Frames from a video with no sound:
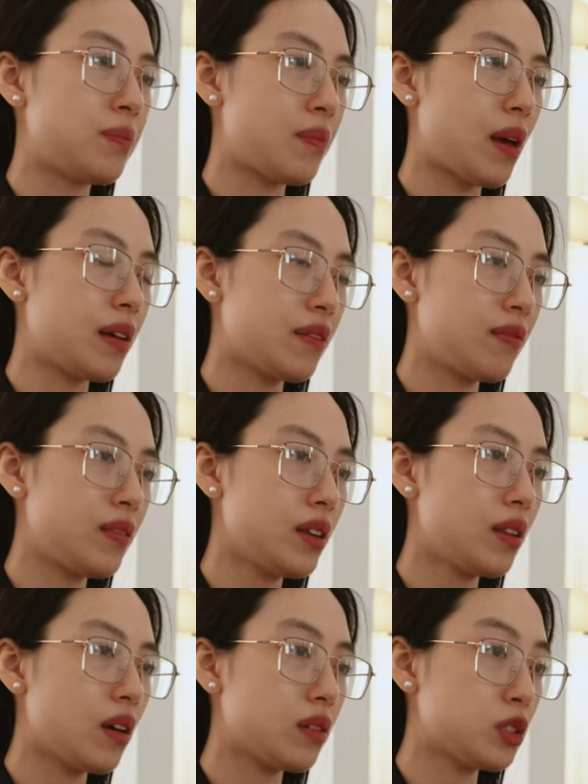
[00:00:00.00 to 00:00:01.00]

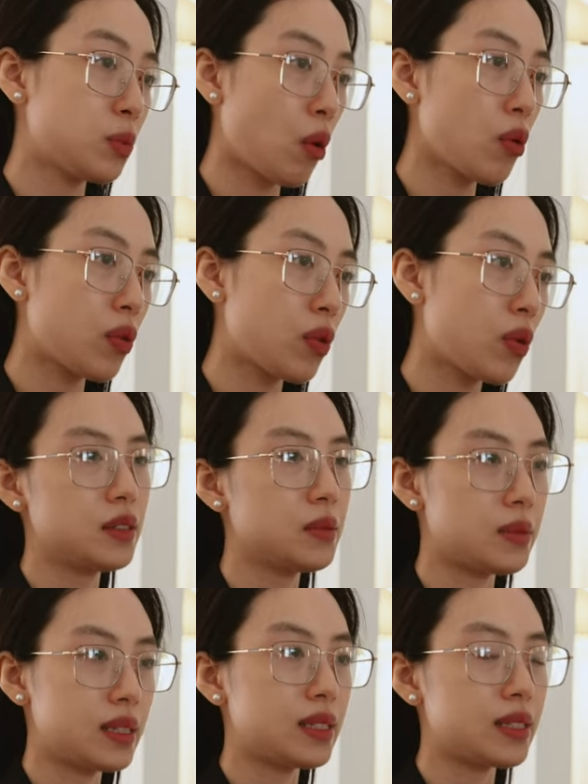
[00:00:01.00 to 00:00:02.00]
benefit us both
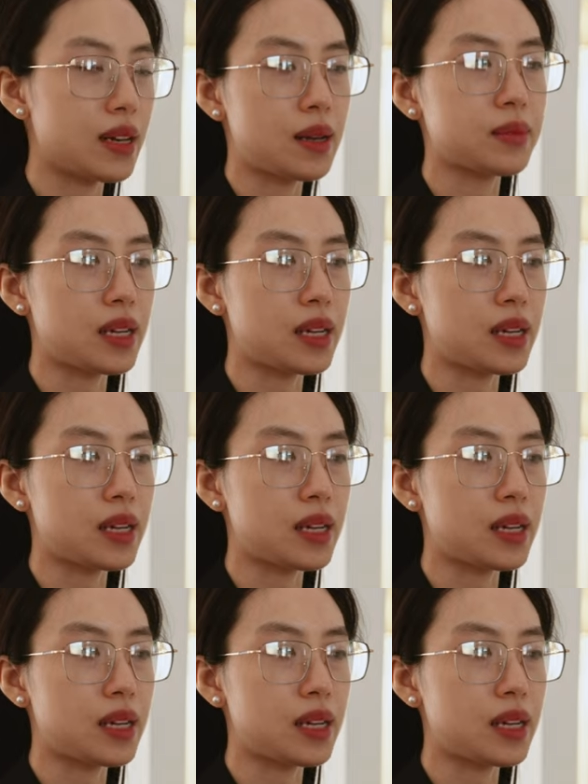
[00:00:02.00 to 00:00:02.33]
when the time